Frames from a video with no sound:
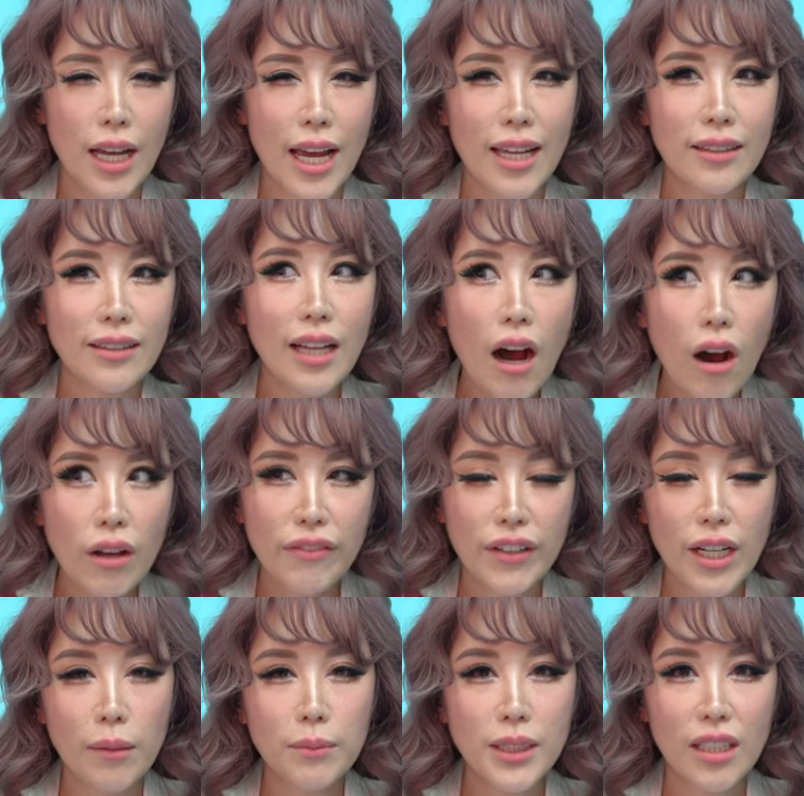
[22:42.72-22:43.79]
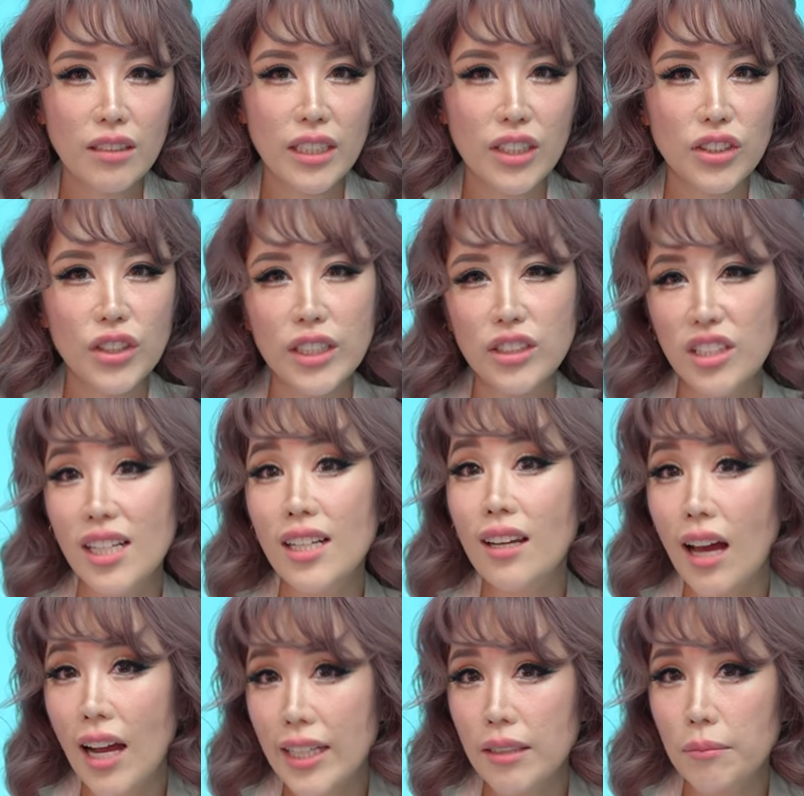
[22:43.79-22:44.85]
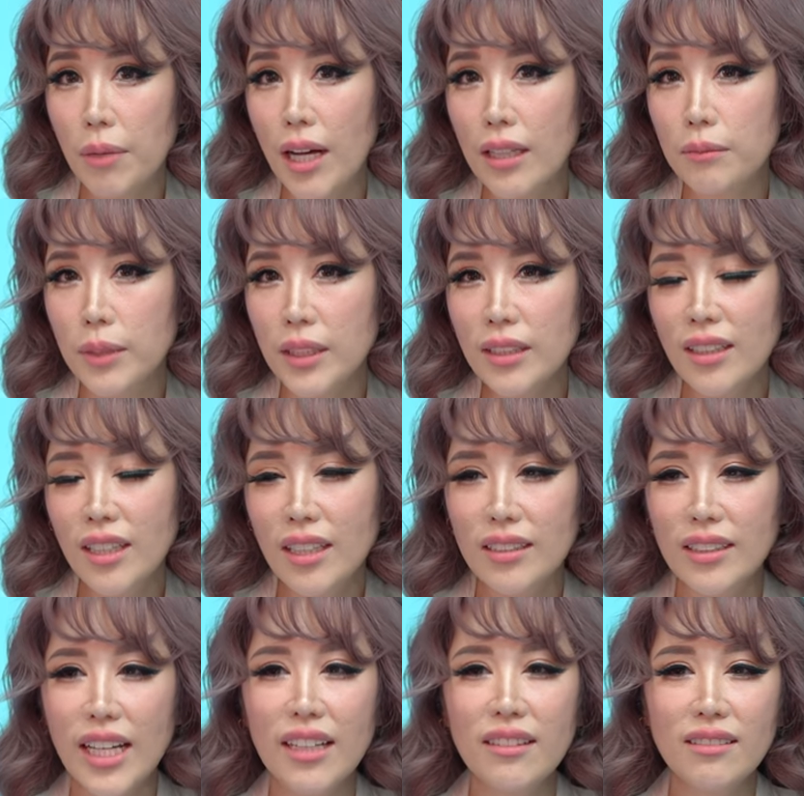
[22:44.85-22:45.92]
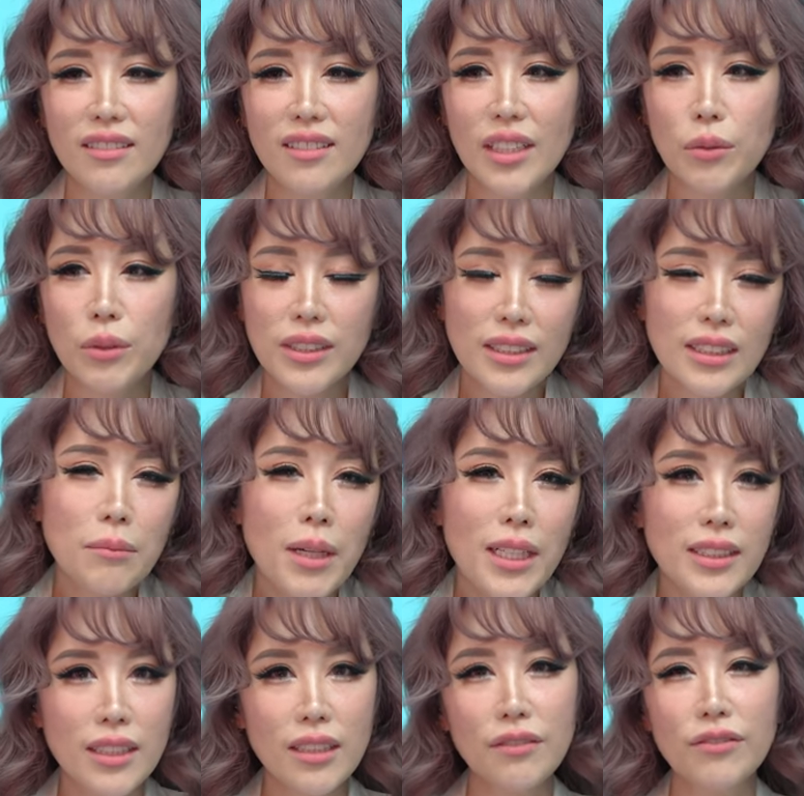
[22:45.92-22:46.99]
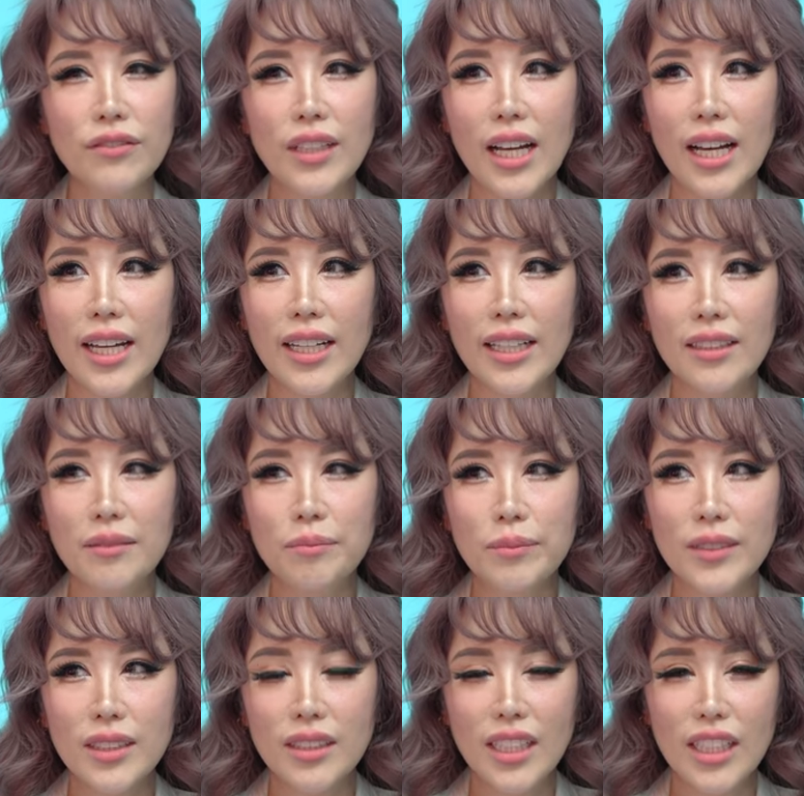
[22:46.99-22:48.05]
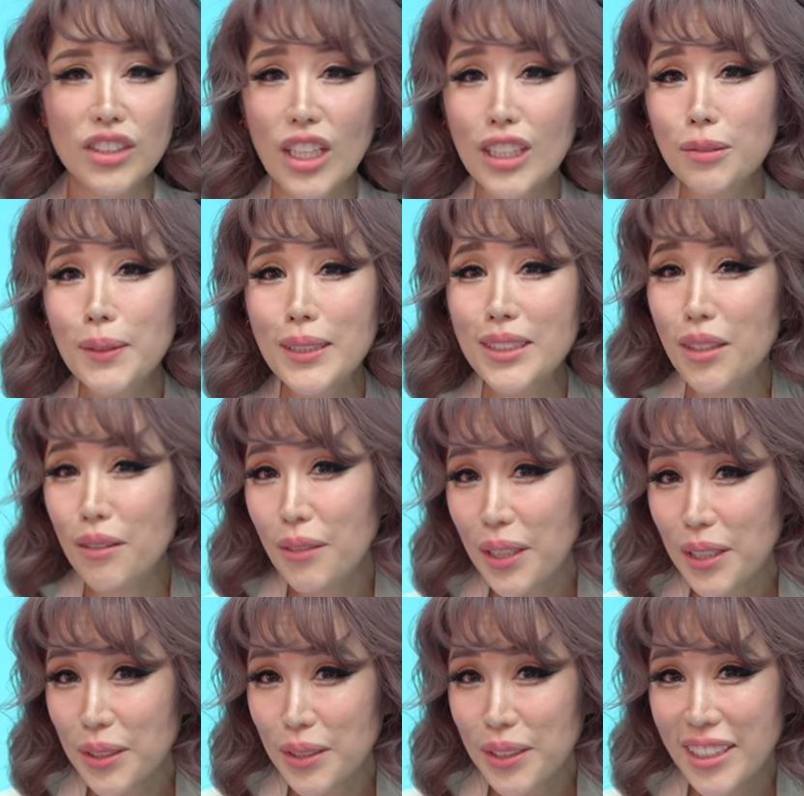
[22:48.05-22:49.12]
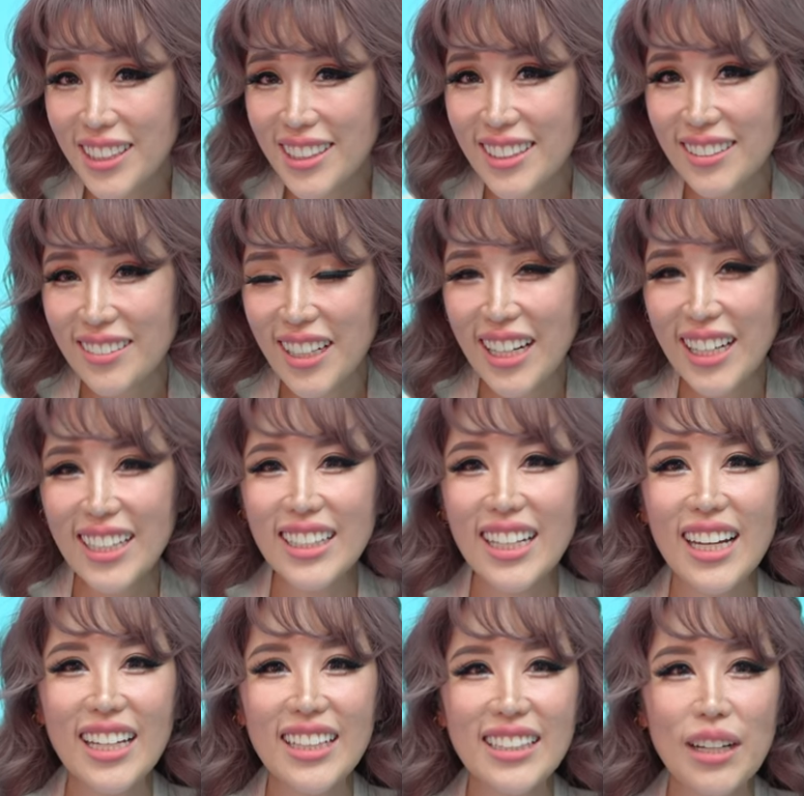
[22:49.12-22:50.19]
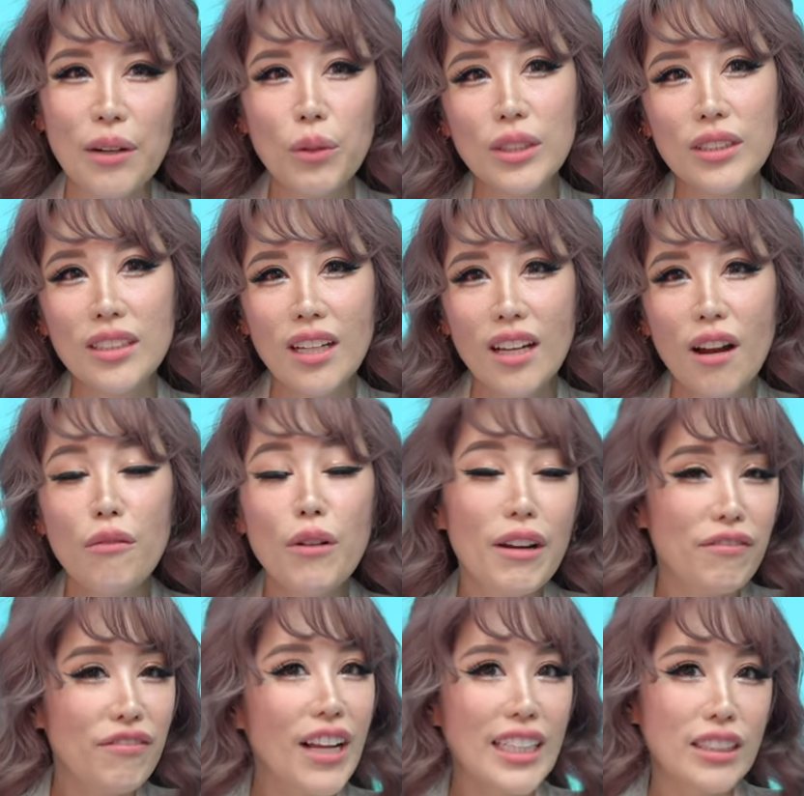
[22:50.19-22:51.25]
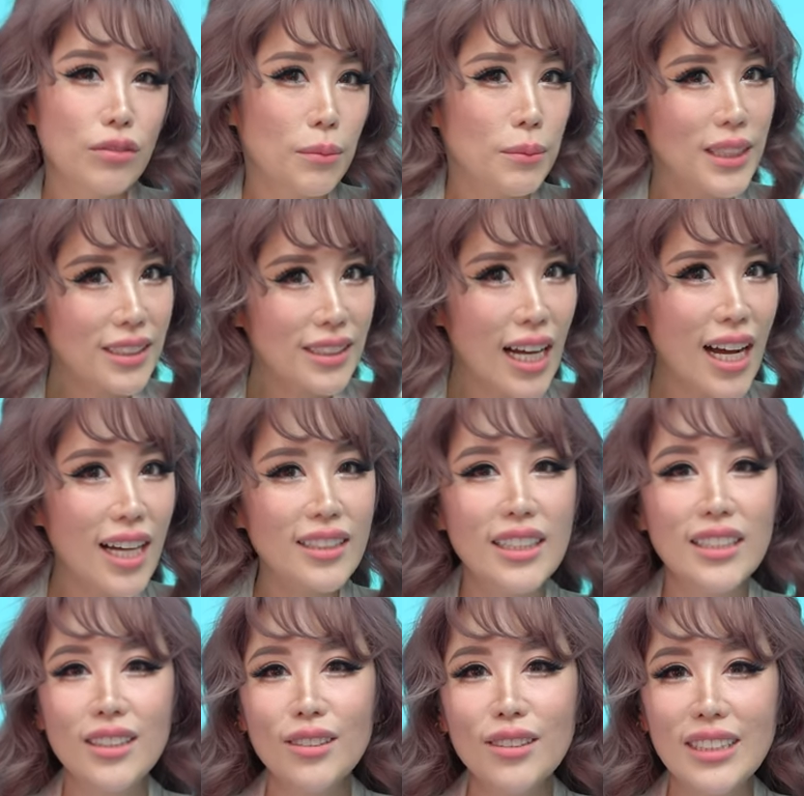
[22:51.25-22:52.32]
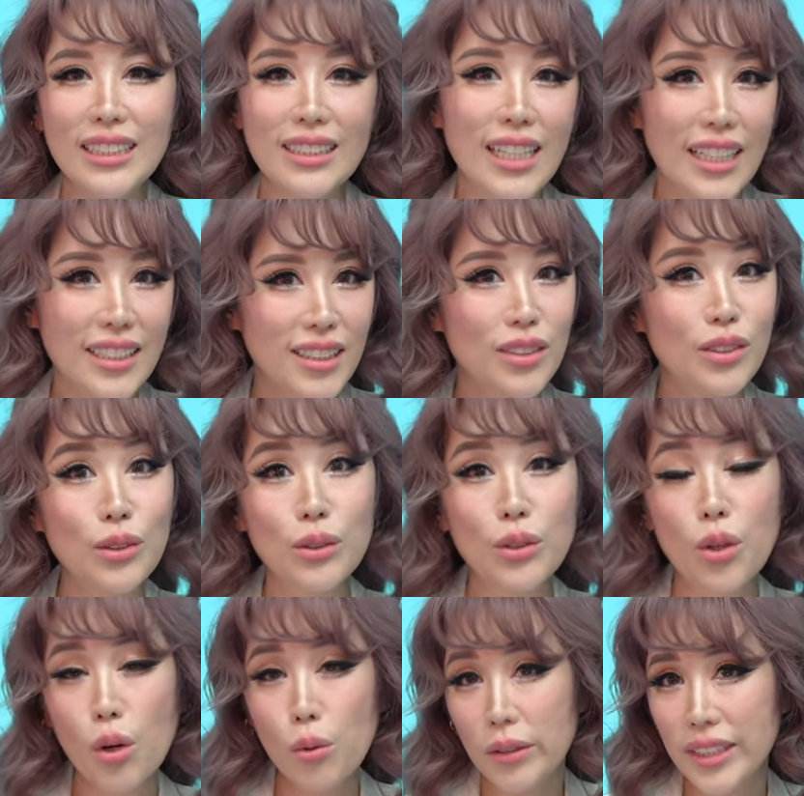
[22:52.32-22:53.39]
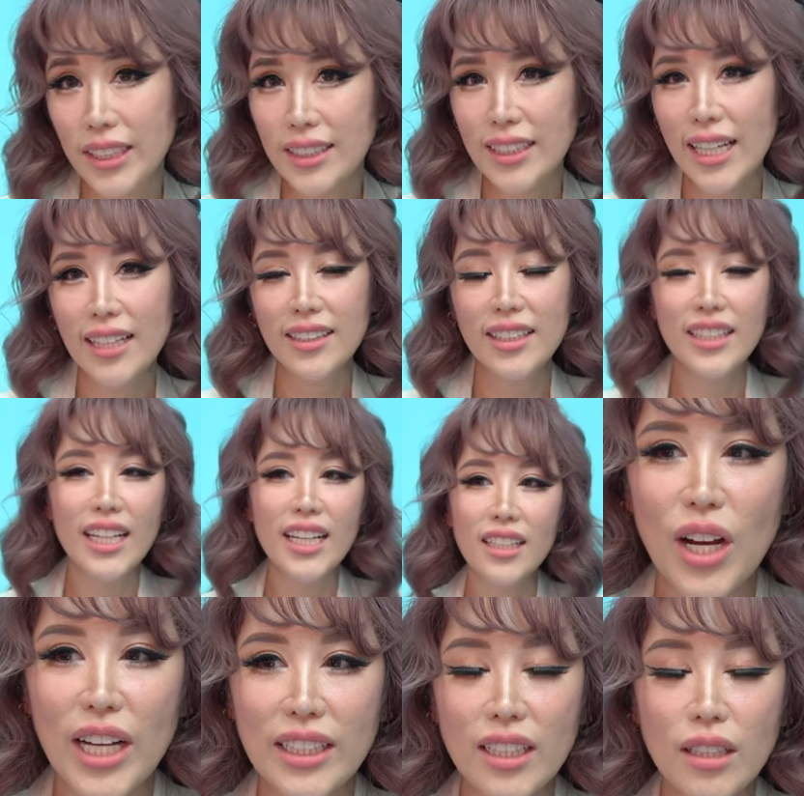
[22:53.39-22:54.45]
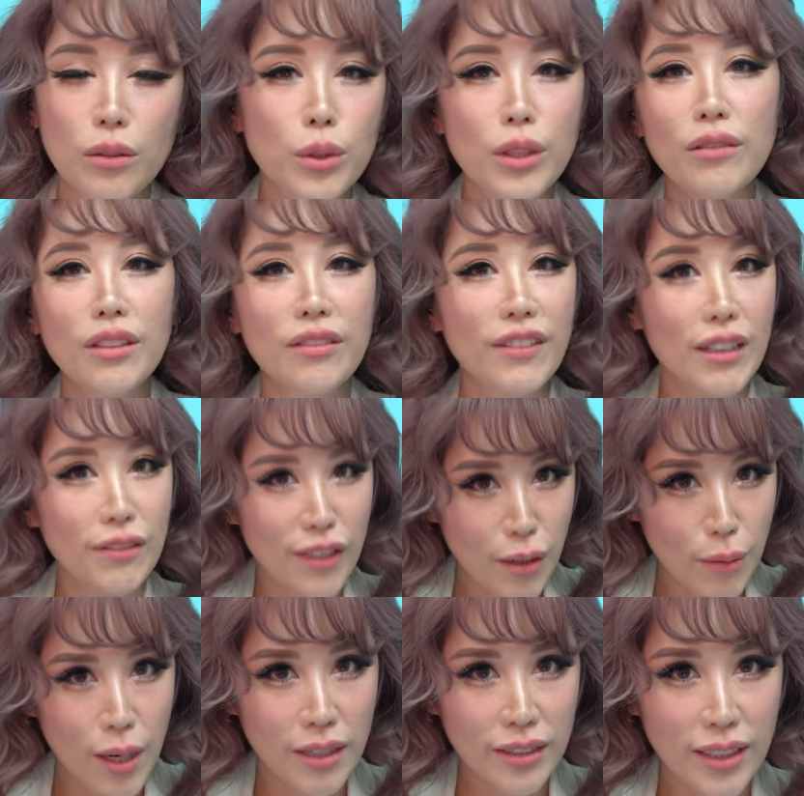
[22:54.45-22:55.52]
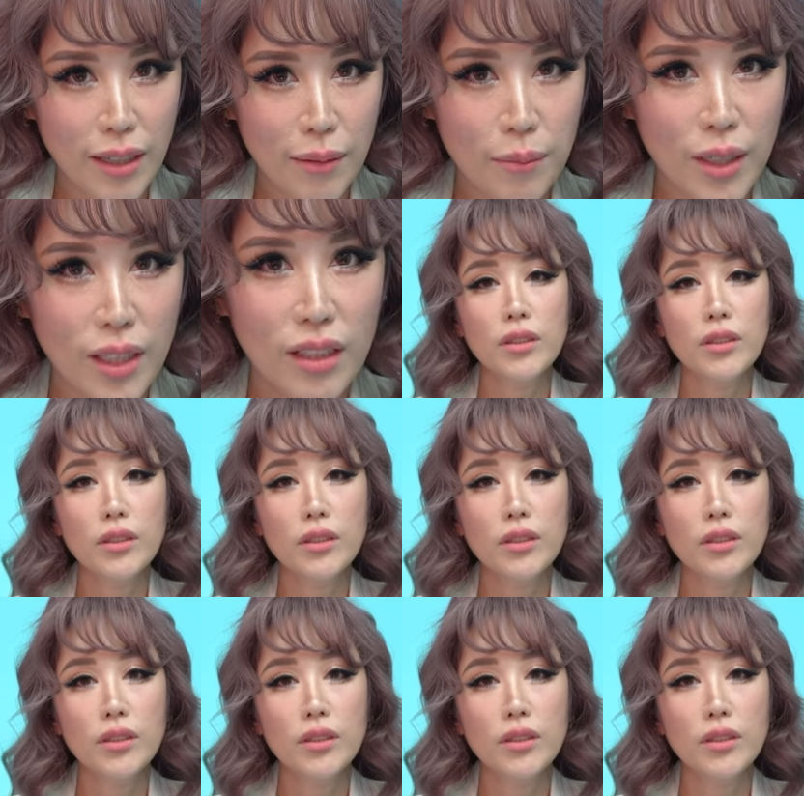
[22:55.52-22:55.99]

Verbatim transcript: And now if it comes out that she actually lied in parliament, then it would seem as if like their judgment's not very good, right? And there was red flags from the start. They still decided to go with this candidate. I think it wouldn't reflect very well on them.